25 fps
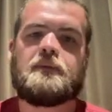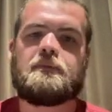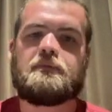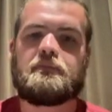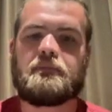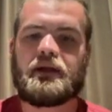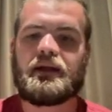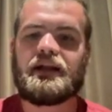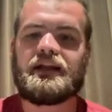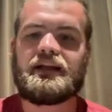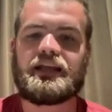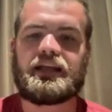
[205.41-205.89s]

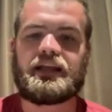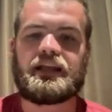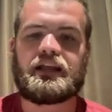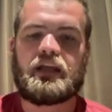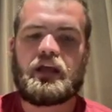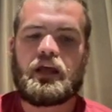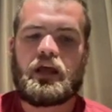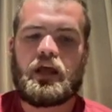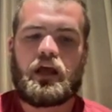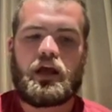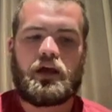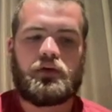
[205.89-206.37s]
Meaning,
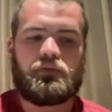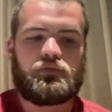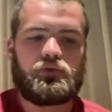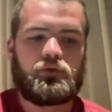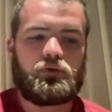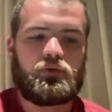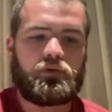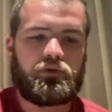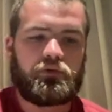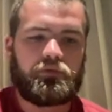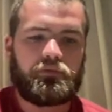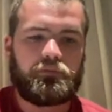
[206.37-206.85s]
if
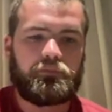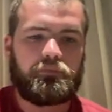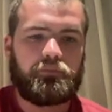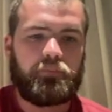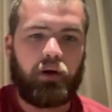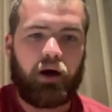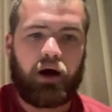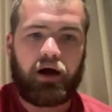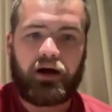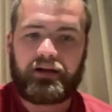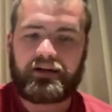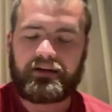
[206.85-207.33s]
you'd have
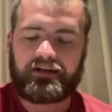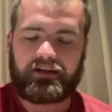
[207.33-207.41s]
bought